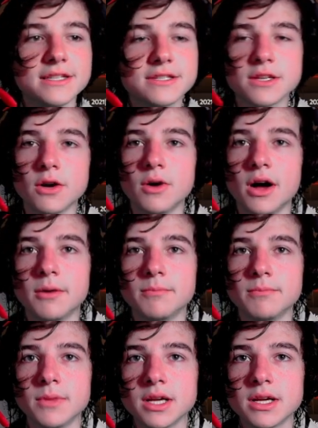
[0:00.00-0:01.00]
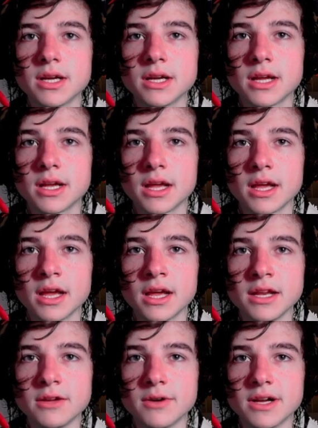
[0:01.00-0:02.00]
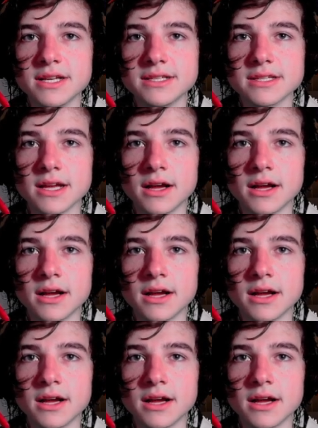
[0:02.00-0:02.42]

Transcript: So anyways,